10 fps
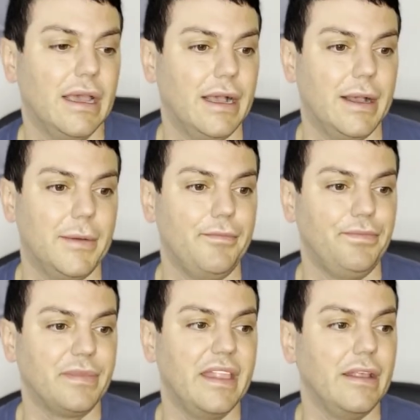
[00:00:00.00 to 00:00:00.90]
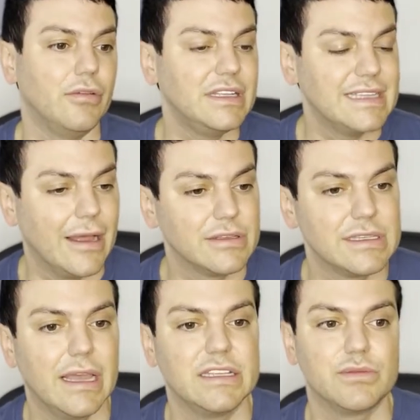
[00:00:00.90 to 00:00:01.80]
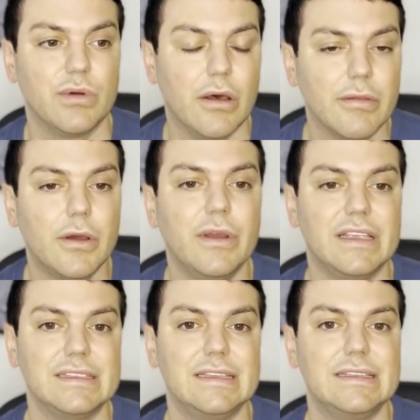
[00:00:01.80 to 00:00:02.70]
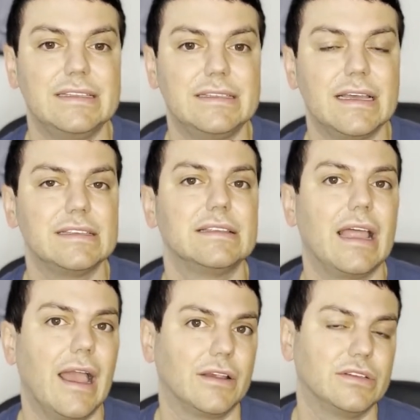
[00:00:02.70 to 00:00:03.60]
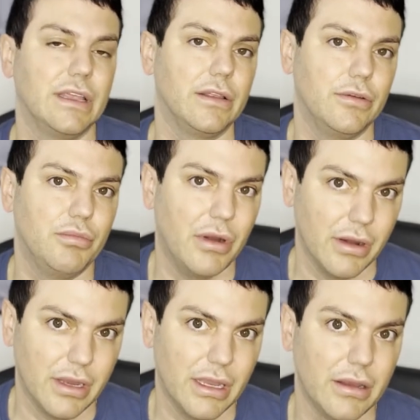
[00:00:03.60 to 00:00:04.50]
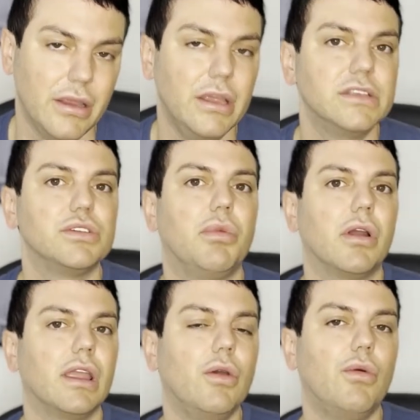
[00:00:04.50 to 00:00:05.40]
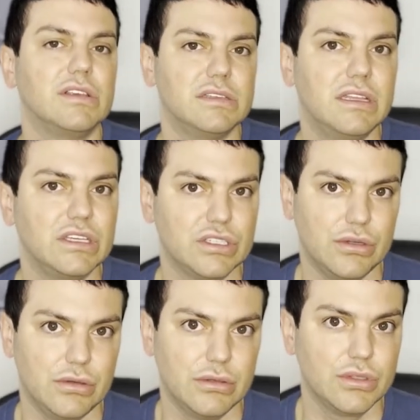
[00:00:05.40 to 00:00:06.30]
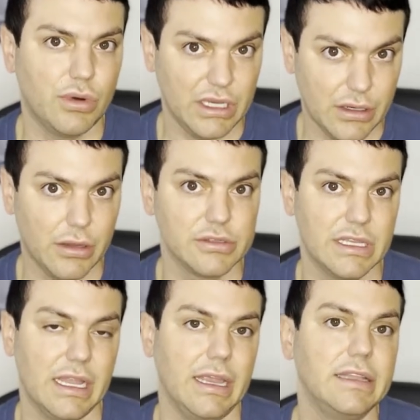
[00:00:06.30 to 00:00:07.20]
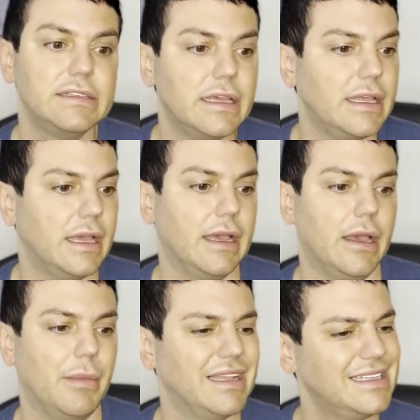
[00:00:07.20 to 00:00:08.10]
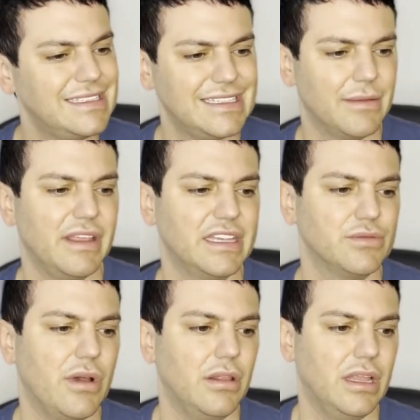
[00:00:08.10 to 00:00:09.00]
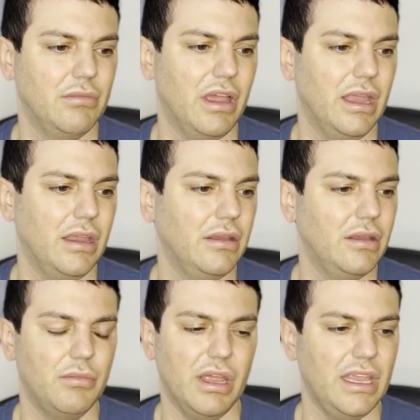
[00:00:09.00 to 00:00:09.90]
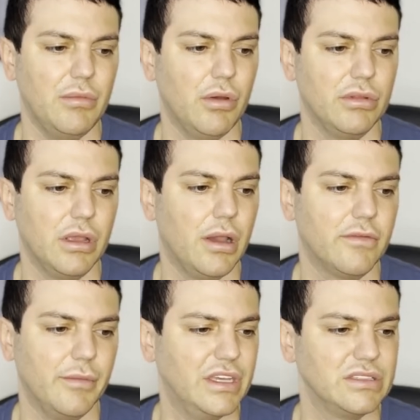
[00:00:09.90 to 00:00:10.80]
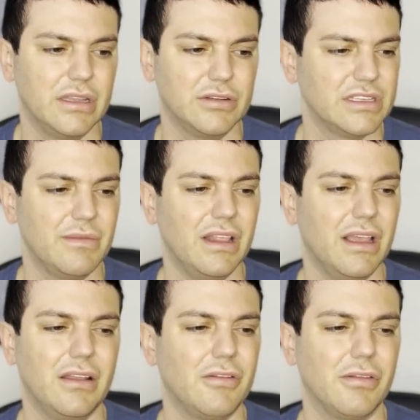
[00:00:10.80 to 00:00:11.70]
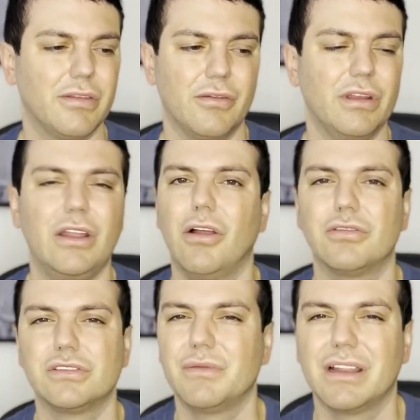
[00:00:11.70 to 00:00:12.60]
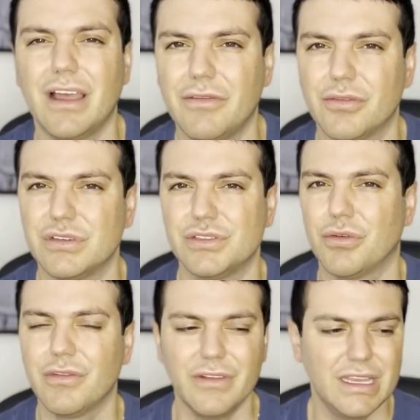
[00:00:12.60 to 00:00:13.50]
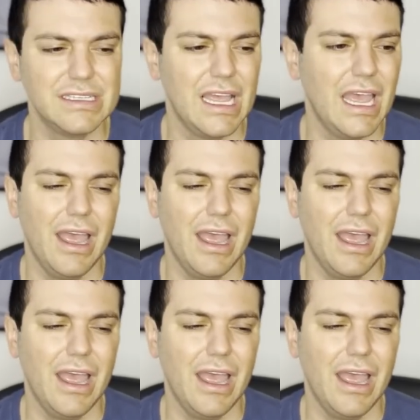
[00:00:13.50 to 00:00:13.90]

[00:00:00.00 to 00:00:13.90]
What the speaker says: The only downside as well though is it doesn't actually include parking. So parking was an additional $20 a night. I did see something as well in my email with the confirmation that there's something like another $30 or something like that for resort fees.